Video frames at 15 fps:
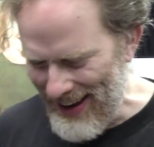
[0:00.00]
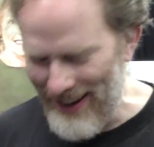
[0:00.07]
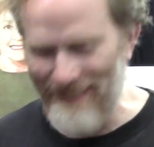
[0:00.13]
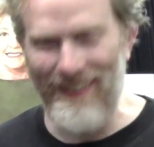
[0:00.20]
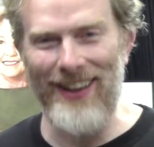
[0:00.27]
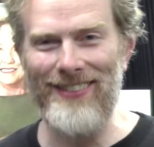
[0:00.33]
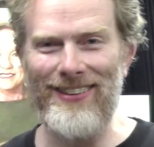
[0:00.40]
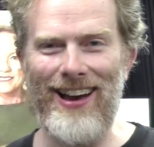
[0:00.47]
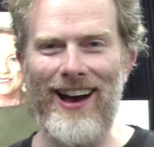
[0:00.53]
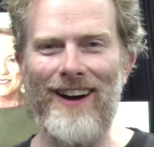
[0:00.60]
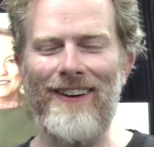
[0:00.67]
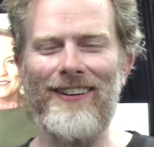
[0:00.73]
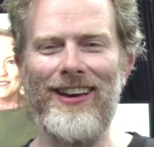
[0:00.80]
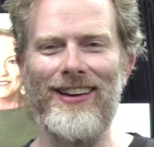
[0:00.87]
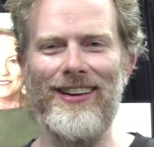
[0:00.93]
It went
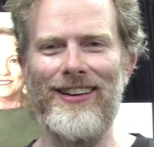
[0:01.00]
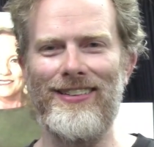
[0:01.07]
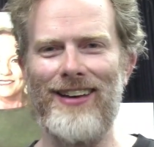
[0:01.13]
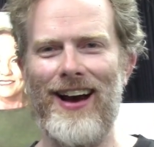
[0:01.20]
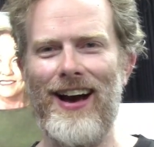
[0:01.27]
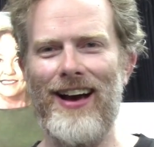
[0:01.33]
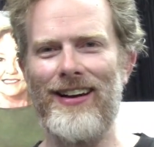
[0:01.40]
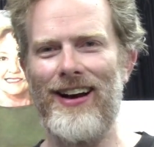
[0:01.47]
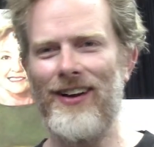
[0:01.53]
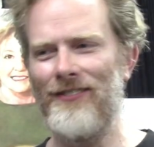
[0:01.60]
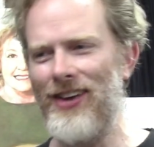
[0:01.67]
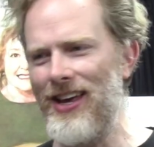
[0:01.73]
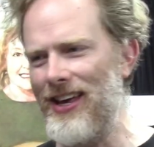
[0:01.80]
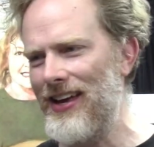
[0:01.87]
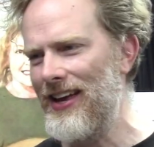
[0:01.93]
down. It, it died
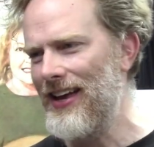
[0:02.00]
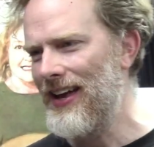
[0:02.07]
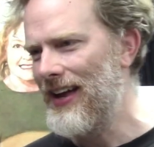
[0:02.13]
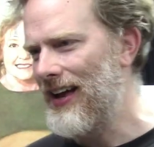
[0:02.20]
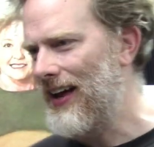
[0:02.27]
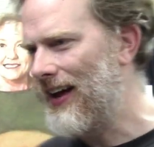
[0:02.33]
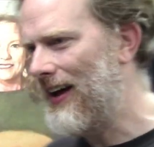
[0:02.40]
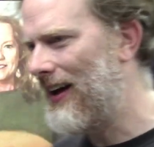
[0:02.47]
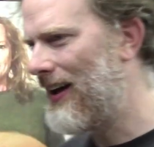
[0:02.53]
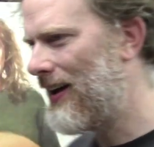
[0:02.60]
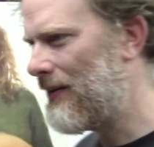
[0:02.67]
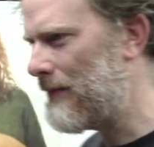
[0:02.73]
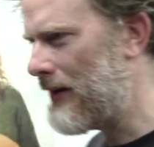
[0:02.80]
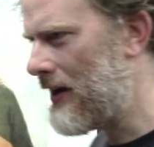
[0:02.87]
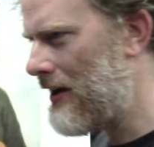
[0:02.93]
on me.
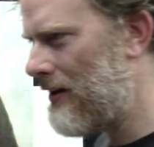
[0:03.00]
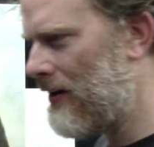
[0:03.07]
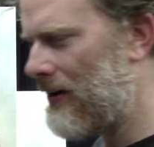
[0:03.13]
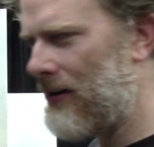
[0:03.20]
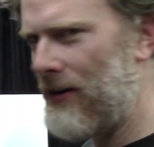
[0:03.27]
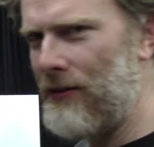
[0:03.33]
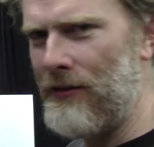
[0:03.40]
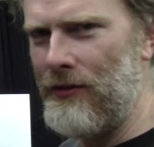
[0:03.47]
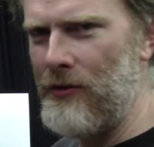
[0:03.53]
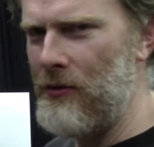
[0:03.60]
Um, but here it is